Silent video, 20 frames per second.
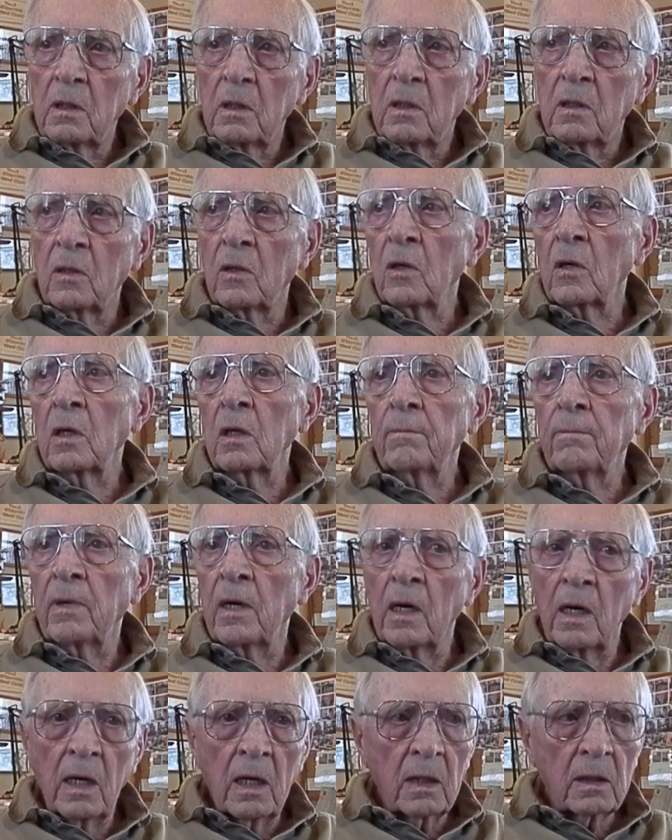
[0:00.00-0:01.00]
or a
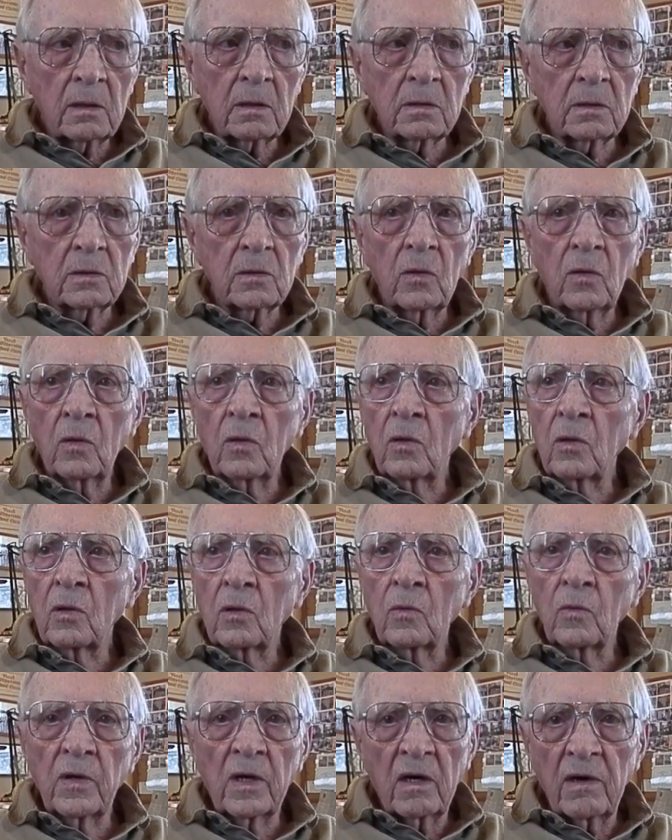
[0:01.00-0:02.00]
box
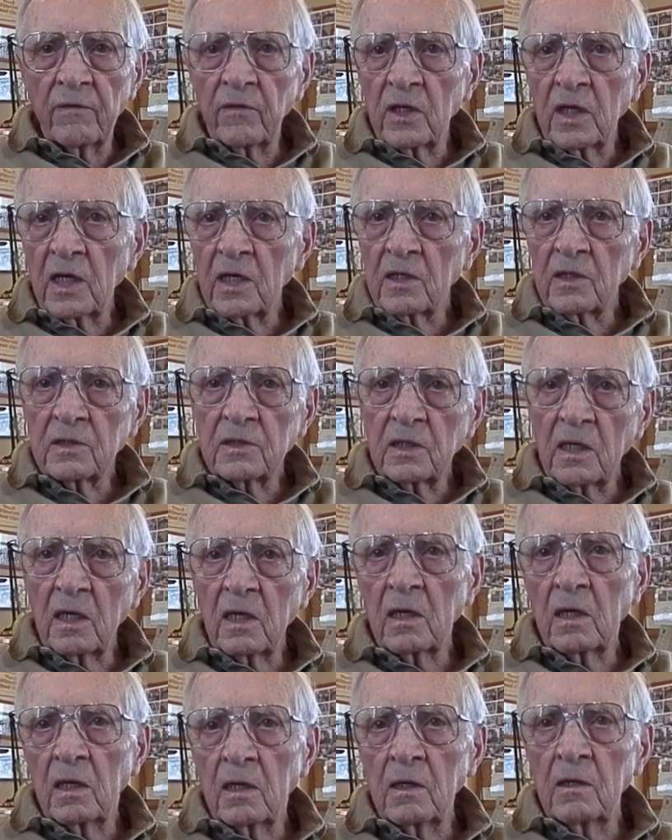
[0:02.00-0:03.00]
or whatever they had to sit
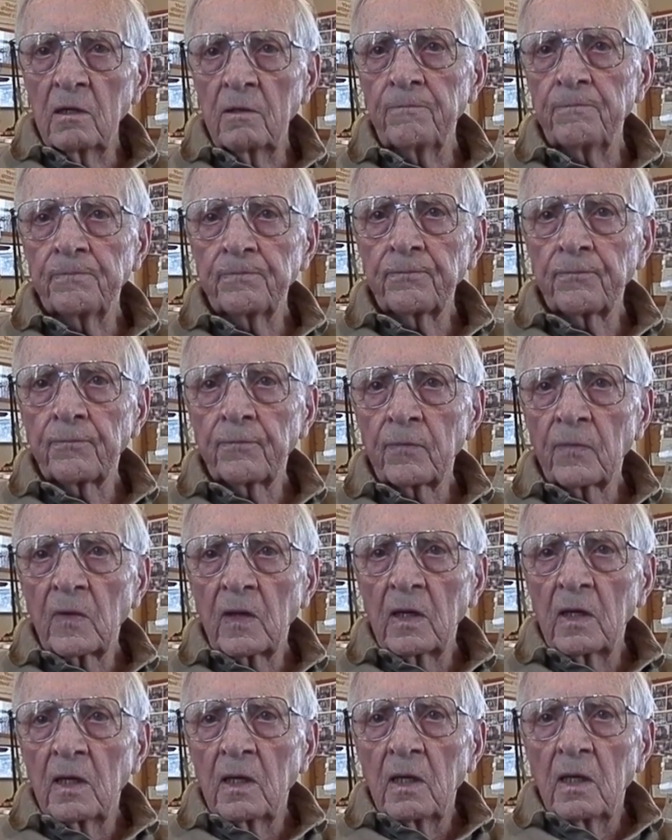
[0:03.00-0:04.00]
on,
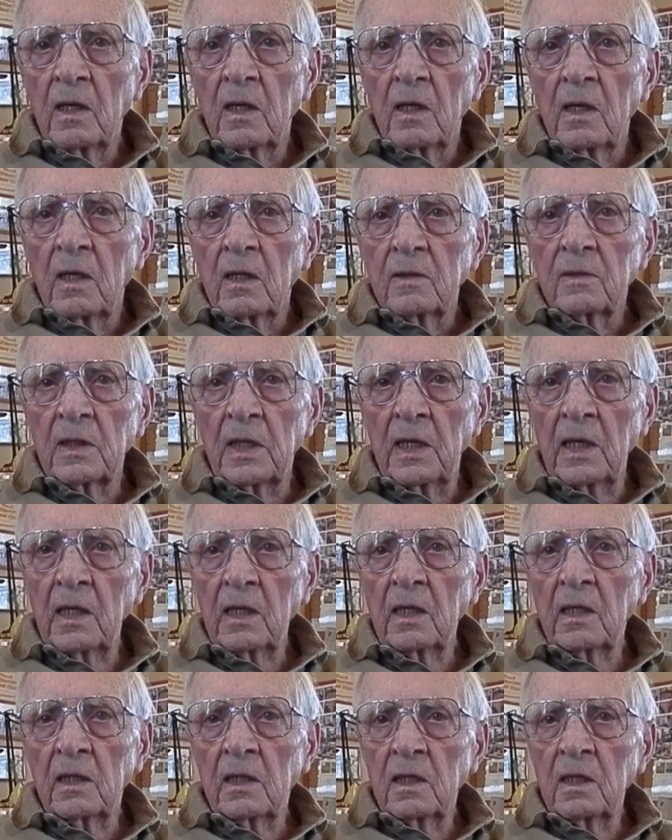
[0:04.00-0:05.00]

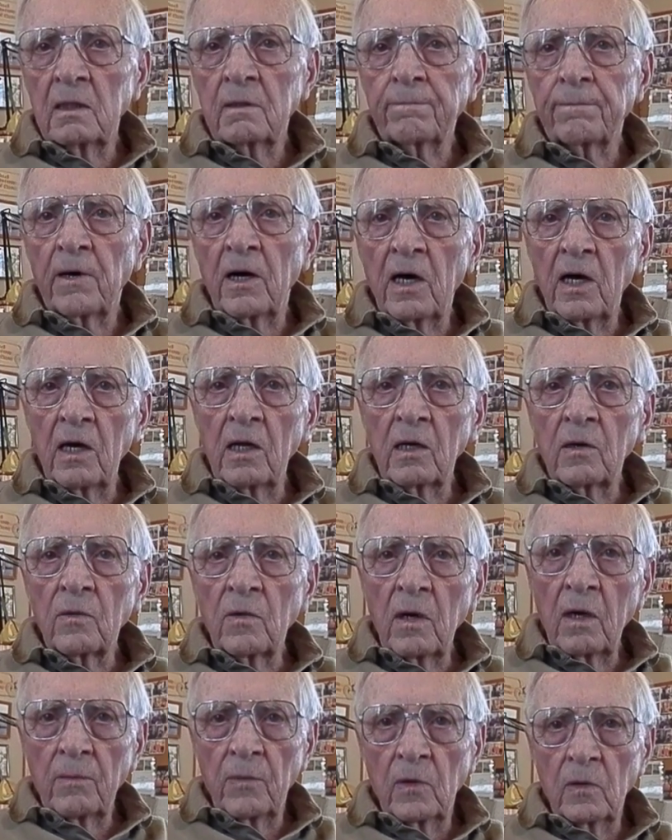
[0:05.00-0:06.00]
sitting in this pile of
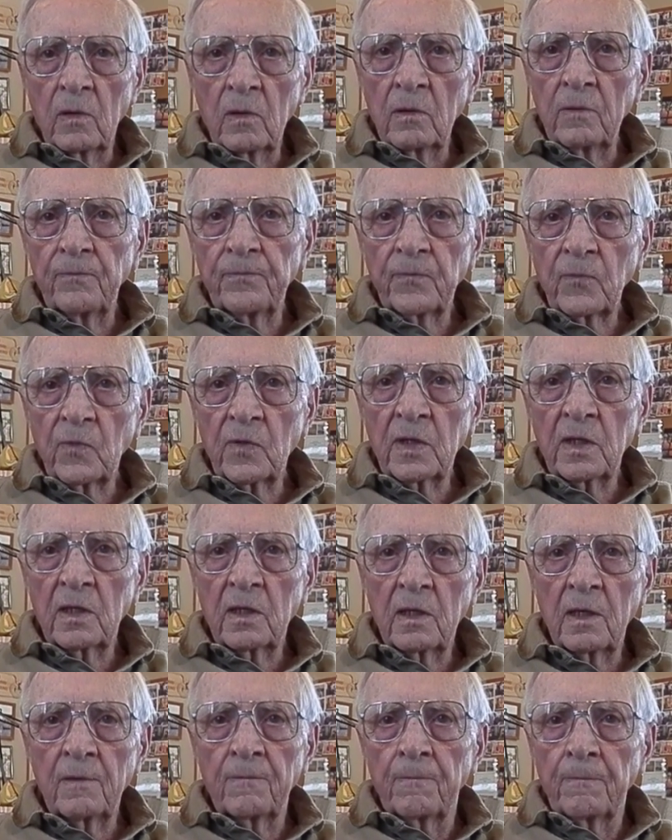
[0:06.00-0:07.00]
rubble with
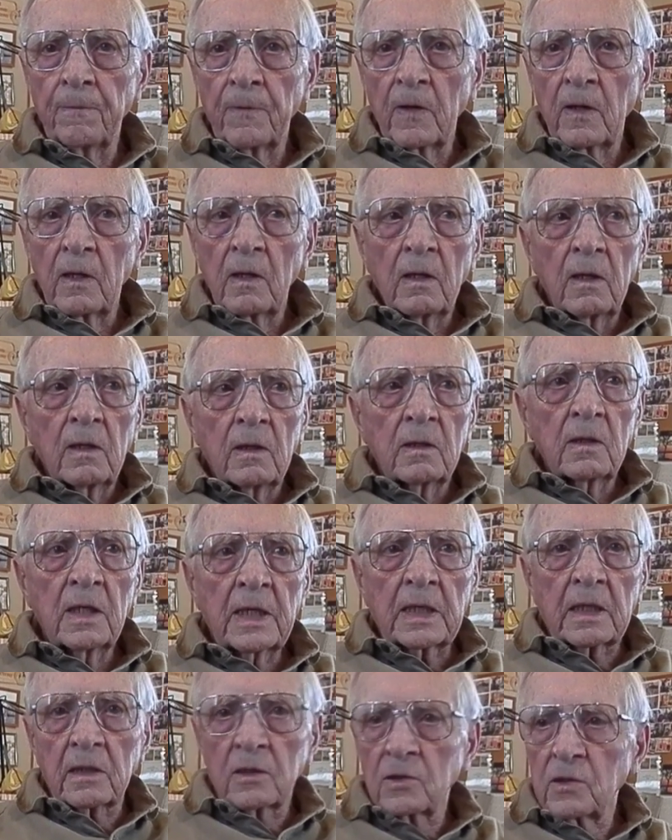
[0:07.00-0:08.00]
a
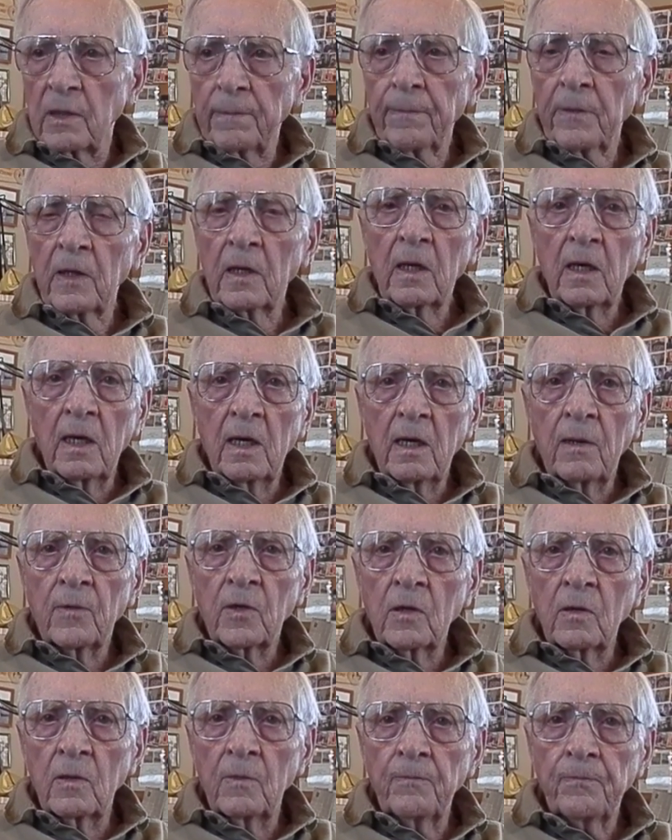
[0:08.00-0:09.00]
like a chipping
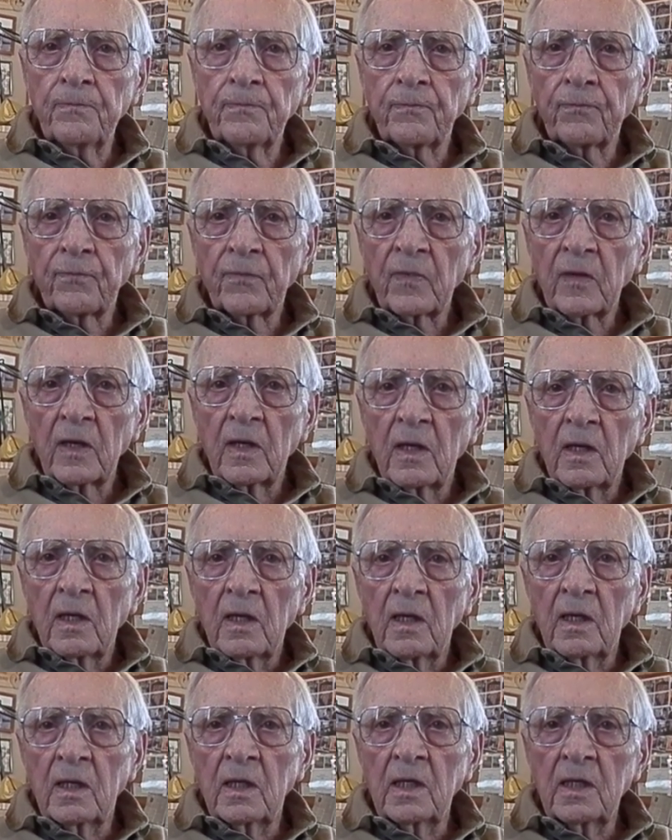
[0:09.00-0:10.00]
hammer, mm-hmm.
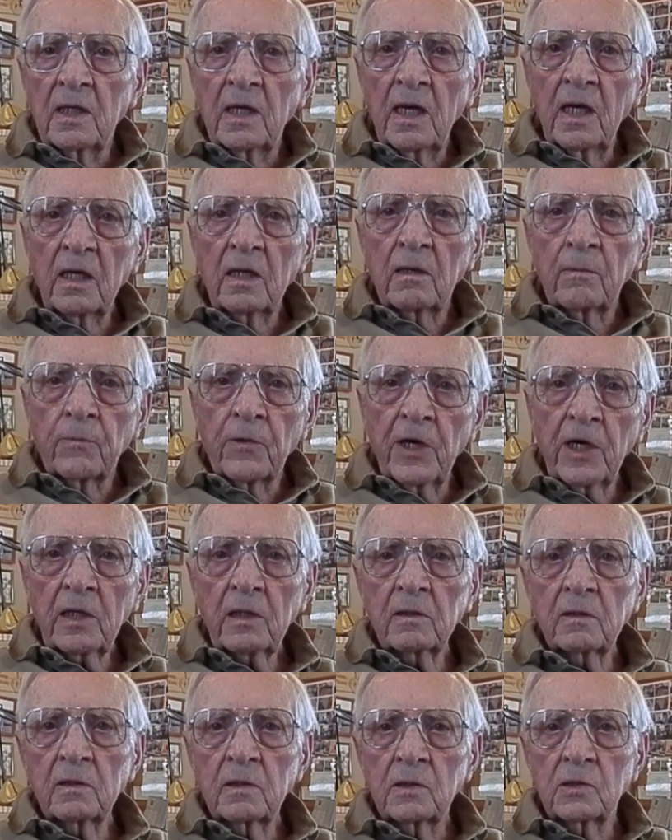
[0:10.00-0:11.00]
and they take the
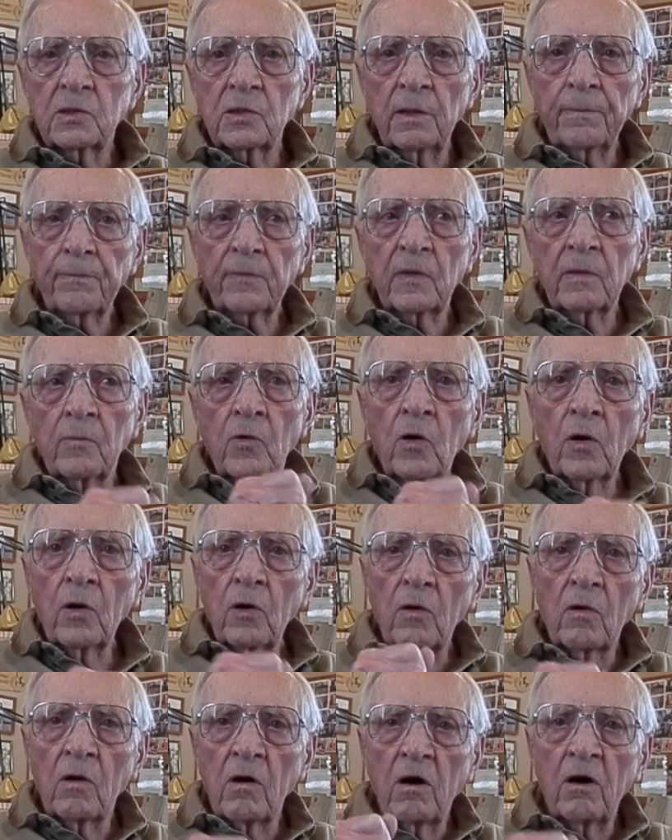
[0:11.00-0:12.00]
bricks and chip the
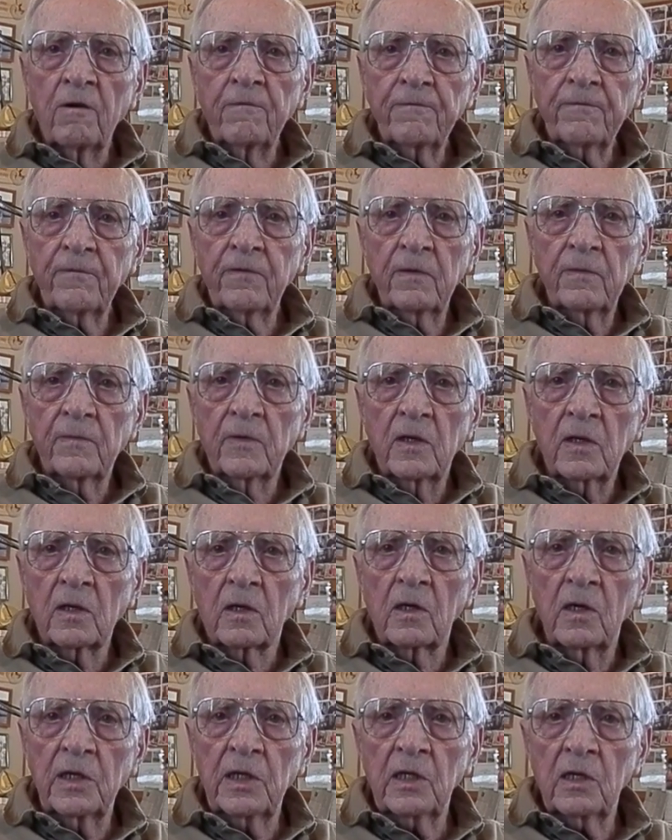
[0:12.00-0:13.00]
mortar off
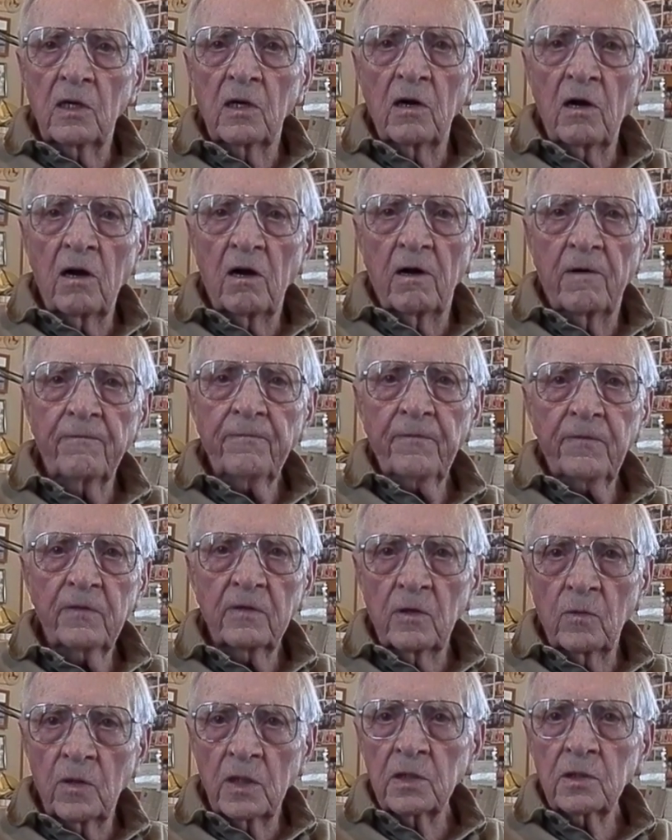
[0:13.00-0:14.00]
and clean it off,
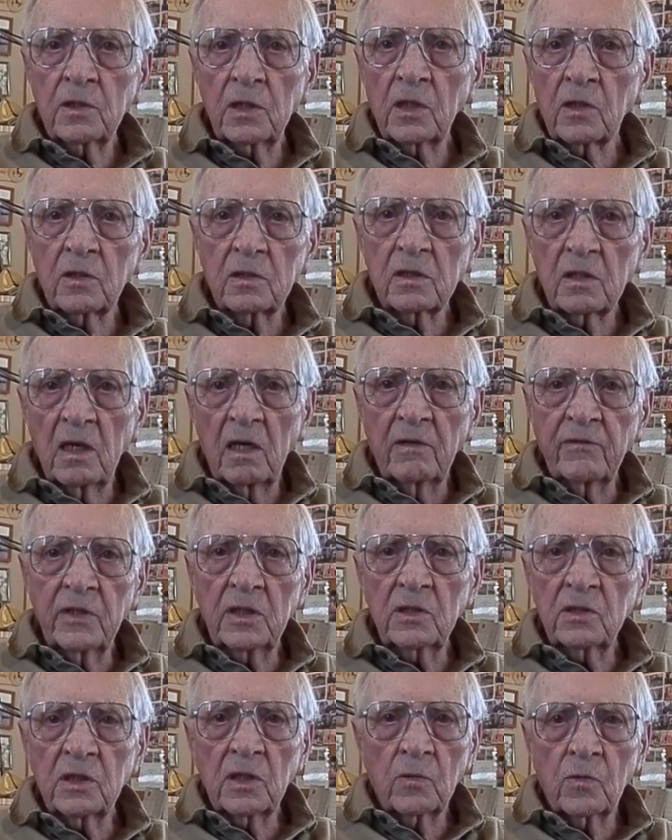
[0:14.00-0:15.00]
the ones they could
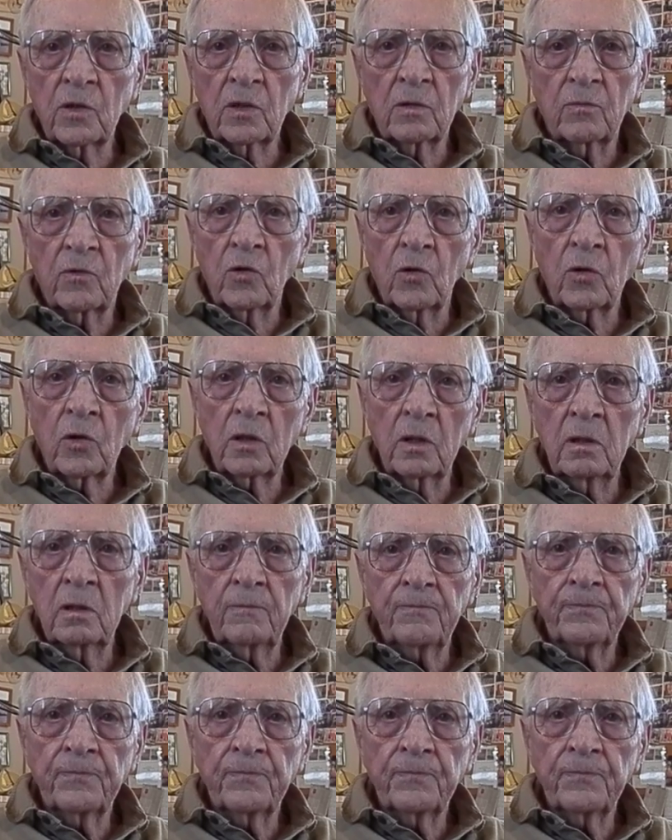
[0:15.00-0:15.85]
salvage that weren't broken,